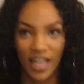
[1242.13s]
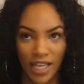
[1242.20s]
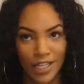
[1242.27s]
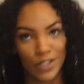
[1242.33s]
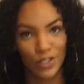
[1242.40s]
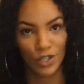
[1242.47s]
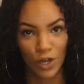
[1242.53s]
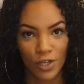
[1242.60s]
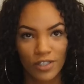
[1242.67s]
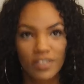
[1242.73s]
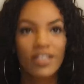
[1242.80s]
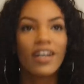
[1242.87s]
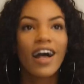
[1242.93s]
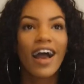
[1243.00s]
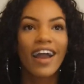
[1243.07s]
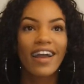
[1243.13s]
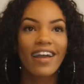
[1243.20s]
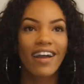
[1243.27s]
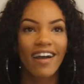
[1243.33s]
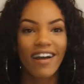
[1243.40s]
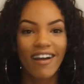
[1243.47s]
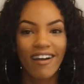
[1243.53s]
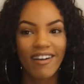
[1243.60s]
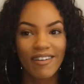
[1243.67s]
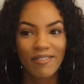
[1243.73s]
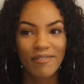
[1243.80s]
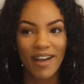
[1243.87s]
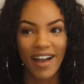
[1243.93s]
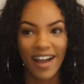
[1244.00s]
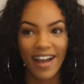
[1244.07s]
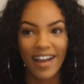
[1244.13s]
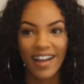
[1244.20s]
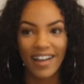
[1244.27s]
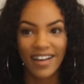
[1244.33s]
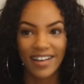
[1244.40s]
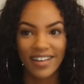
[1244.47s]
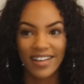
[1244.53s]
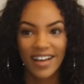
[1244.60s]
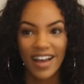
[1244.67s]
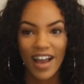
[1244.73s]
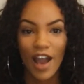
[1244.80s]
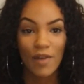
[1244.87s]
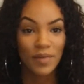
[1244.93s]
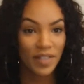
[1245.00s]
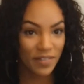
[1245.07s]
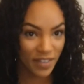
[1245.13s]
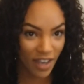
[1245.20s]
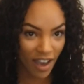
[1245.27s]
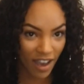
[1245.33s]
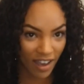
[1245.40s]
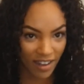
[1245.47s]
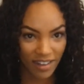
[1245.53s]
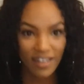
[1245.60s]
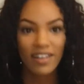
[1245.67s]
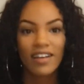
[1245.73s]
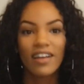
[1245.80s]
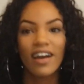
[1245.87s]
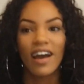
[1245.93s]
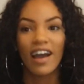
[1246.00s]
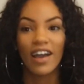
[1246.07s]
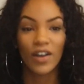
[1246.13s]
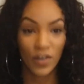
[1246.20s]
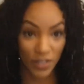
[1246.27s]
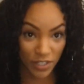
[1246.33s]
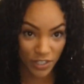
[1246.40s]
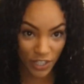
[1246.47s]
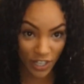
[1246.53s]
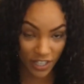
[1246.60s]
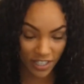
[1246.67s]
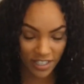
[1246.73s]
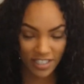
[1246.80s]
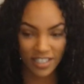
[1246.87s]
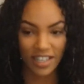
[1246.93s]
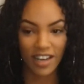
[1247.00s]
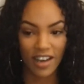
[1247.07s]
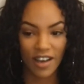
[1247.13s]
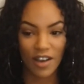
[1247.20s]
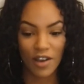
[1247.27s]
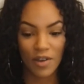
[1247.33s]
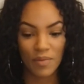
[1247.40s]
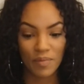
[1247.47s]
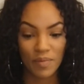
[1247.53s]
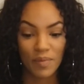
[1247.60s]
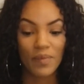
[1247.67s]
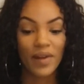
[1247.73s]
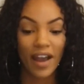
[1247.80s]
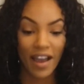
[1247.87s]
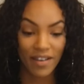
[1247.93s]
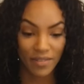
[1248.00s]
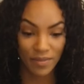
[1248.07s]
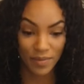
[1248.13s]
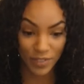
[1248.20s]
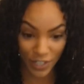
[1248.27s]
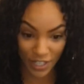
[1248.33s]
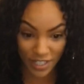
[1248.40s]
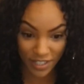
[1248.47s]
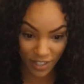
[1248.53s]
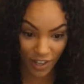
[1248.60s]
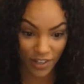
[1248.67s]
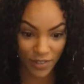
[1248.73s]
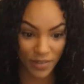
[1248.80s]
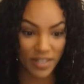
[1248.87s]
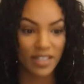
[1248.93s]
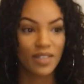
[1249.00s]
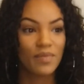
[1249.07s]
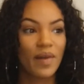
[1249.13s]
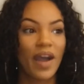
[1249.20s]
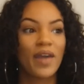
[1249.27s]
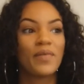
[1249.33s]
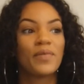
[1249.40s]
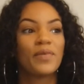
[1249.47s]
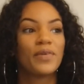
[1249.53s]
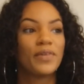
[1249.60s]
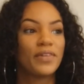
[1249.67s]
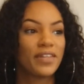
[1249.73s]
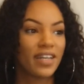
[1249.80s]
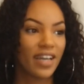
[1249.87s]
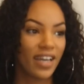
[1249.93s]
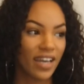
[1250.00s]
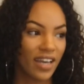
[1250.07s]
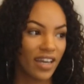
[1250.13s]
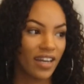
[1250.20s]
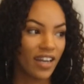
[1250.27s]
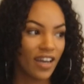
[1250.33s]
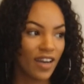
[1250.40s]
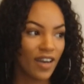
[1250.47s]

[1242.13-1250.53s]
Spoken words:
into church. Like, I believe in God. Mm-hmm. I go to church, but I've just started reading the Bible, and